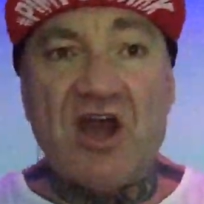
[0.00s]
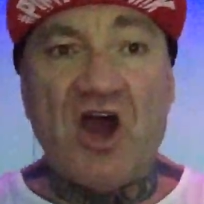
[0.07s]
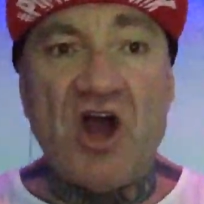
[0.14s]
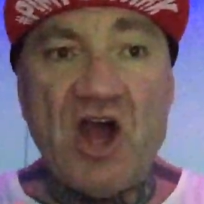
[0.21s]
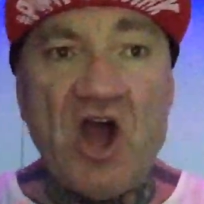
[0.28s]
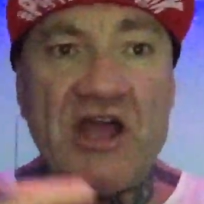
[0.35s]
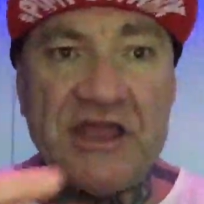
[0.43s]

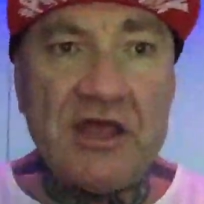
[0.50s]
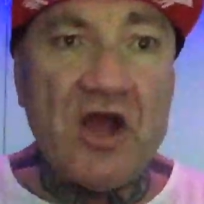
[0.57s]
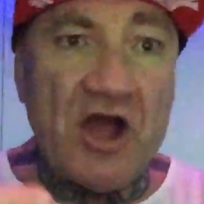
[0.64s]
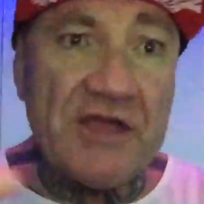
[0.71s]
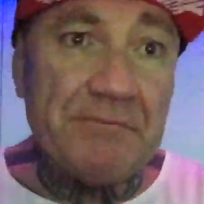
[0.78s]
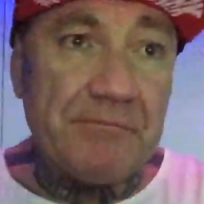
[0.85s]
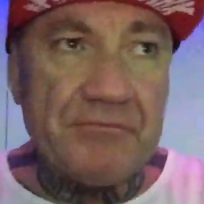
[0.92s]

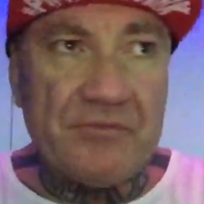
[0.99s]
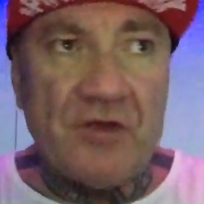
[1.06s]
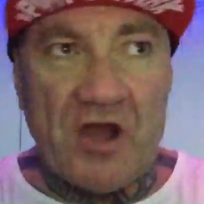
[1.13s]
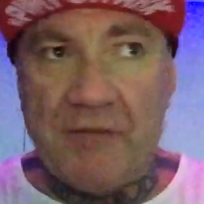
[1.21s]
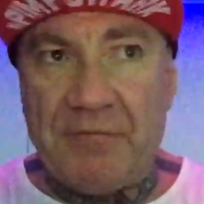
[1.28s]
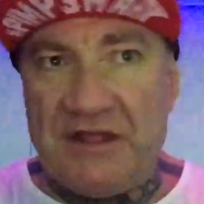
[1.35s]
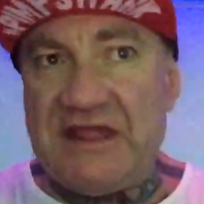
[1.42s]

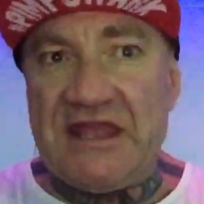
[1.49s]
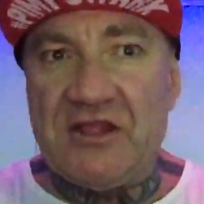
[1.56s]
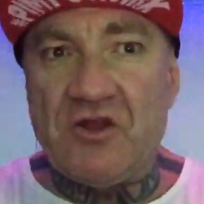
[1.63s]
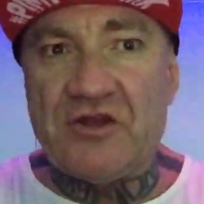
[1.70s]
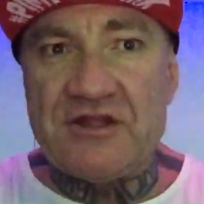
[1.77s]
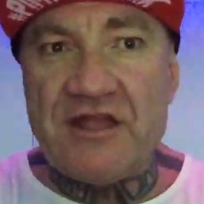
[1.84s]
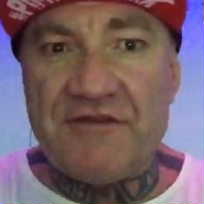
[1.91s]
I've been here
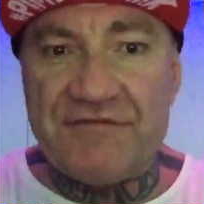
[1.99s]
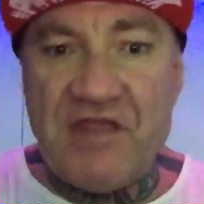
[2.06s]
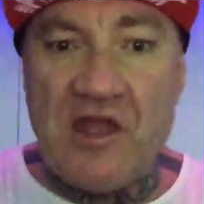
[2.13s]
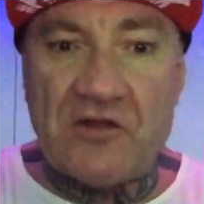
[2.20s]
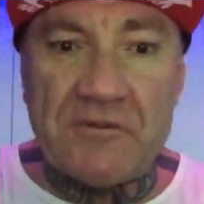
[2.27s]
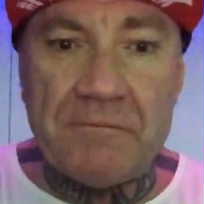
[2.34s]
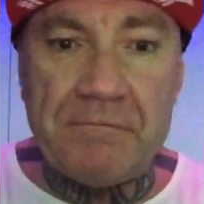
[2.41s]
long enough
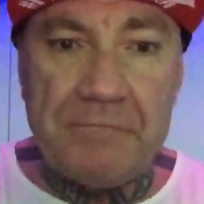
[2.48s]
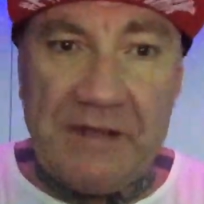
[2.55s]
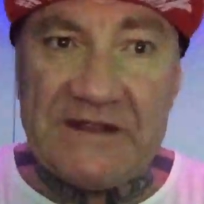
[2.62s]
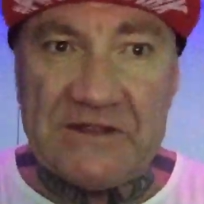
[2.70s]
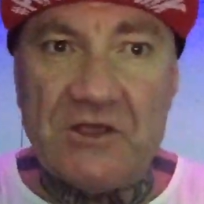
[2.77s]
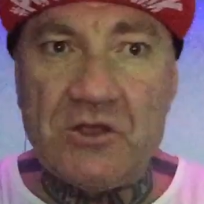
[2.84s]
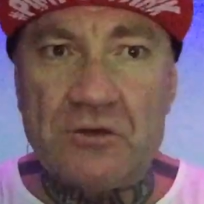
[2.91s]
now to
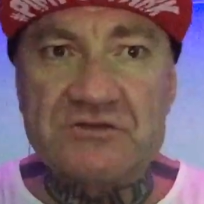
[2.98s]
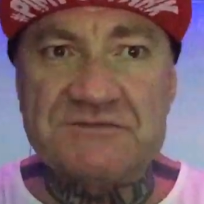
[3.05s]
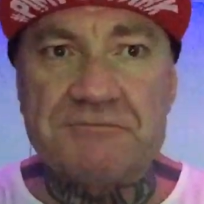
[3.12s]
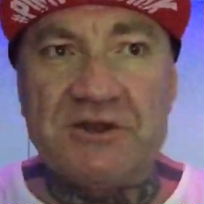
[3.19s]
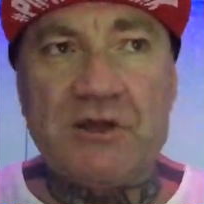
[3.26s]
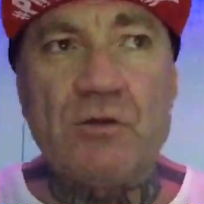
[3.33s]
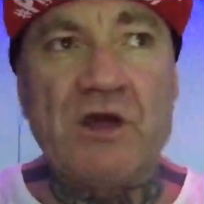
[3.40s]
pick the girls
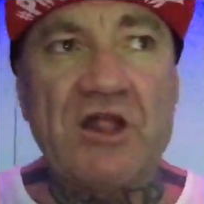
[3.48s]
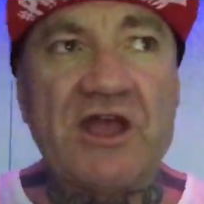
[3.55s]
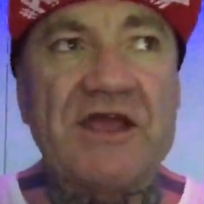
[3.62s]
pretty well.